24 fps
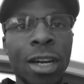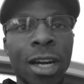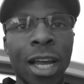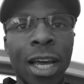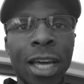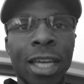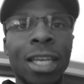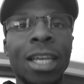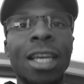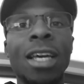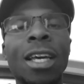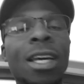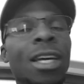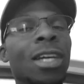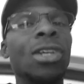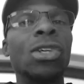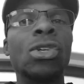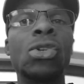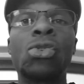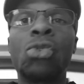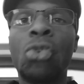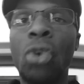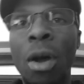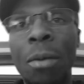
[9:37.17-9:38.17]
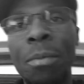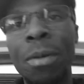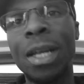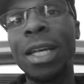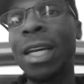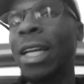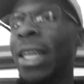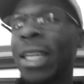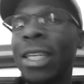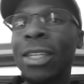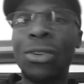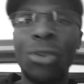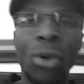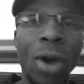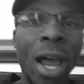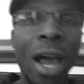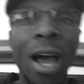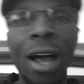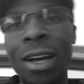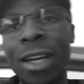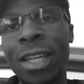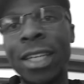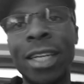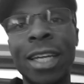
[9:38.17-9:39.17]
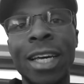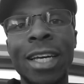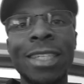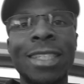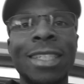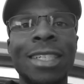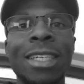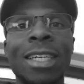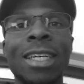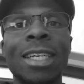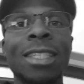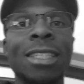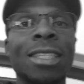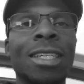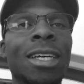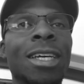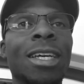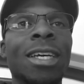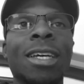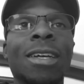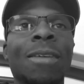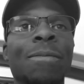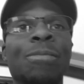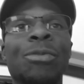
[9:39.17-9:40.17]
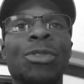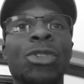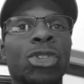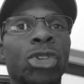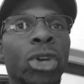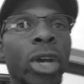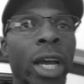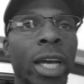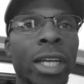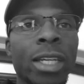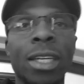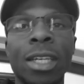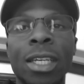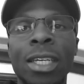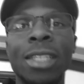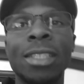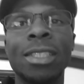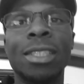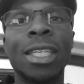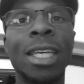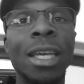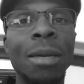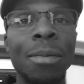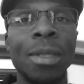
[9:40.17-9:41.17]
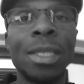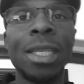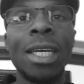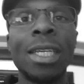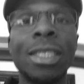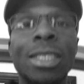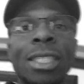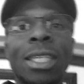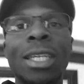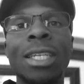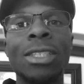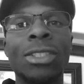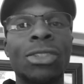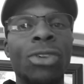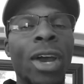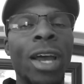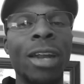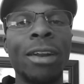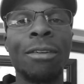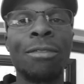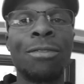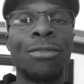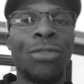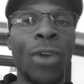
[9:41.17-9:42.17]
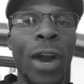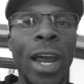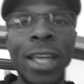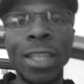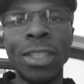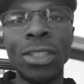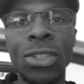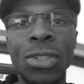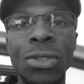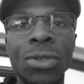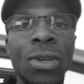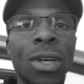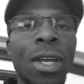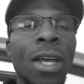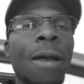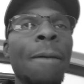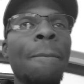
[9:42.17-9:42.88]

like grumbling and growling at you and trying to intimidate you and trying to frighten you.